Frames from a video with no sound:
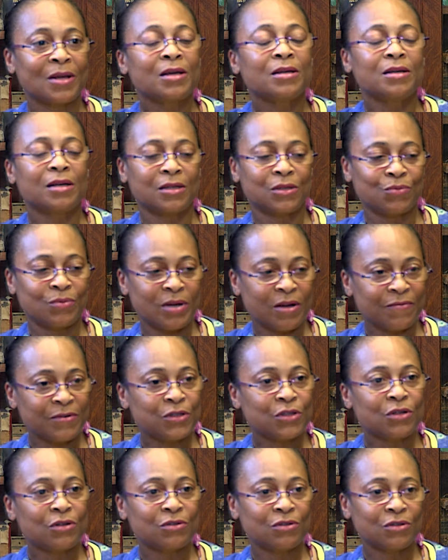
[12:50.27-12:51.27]
Yes, we have a
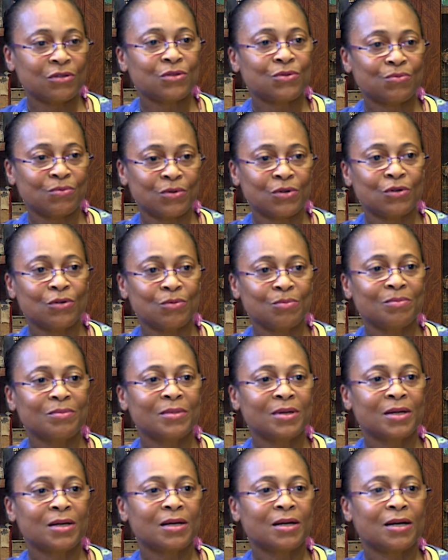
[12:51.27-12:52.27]
children's room.
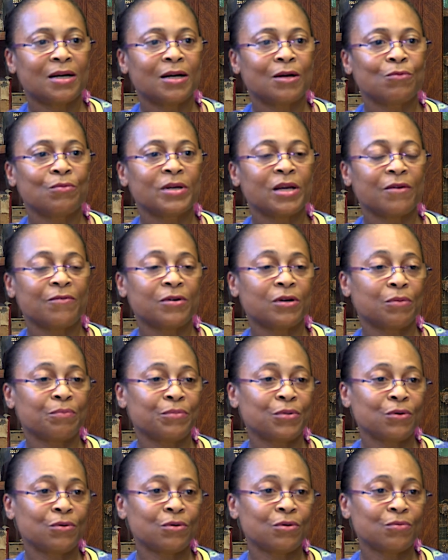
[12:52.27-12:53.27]
Uh, we have a
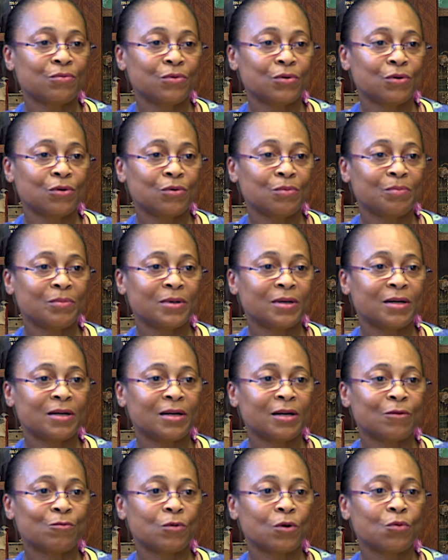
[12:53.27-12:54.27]
computer room
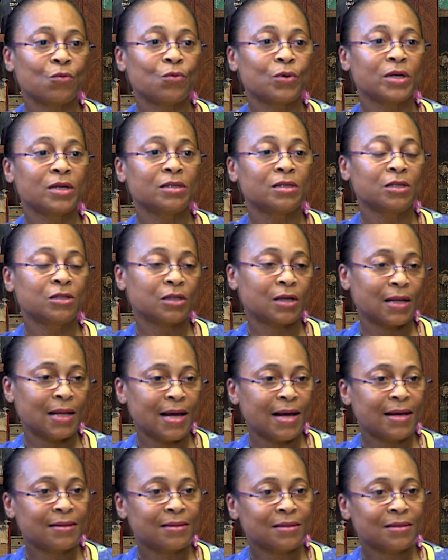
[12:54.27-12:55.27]
uh, where we teach
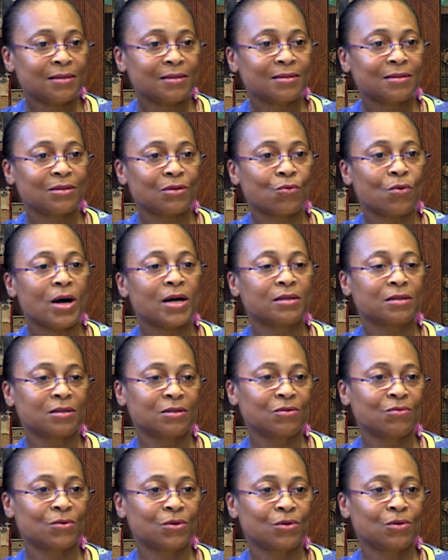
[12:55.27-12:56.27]
classes, the
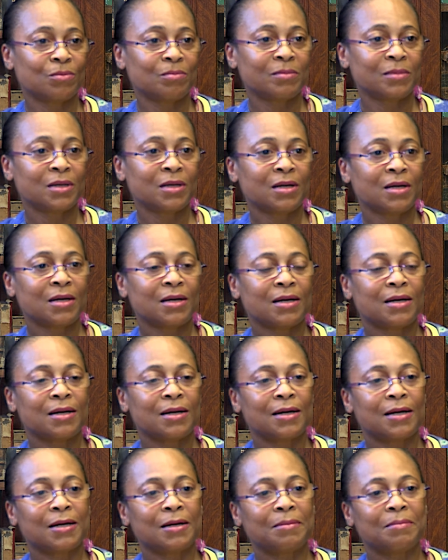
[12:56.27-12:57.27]
Watson room.
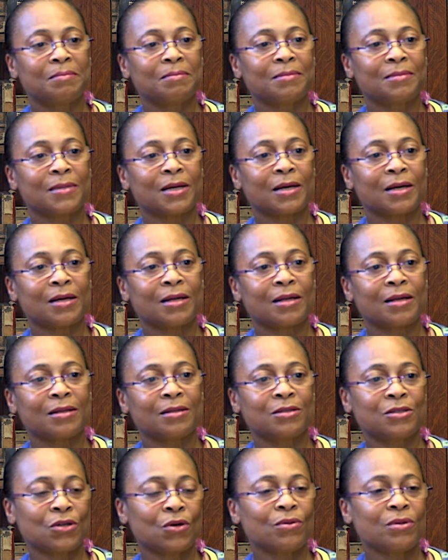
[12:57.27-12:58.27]
Um,
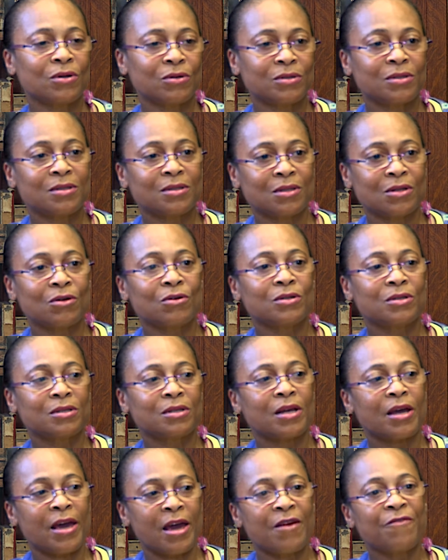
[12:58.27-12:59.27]
and so there's there's
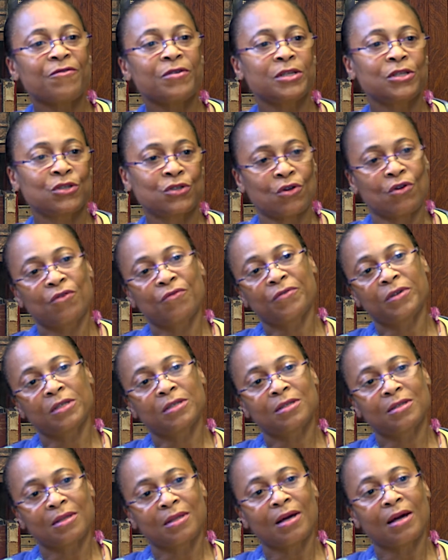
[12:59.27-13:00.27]
every
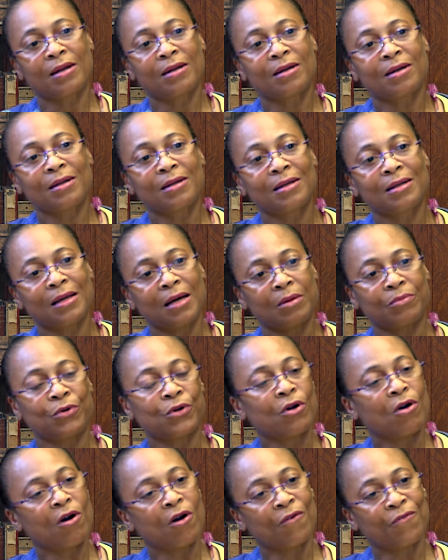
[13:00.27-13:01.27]
service that any
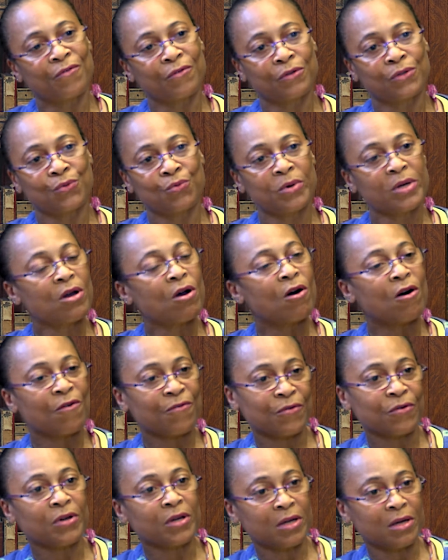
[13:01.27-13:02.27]
library offers we
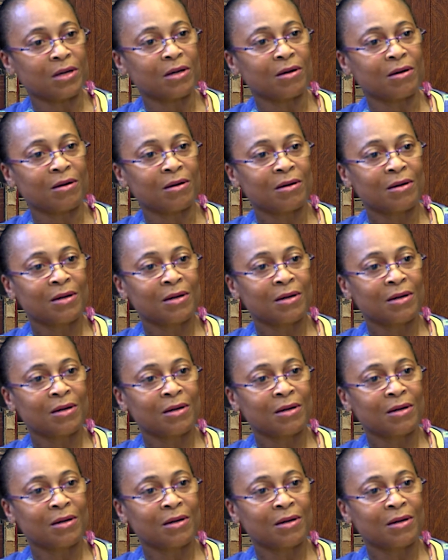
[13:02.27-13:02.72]
offer here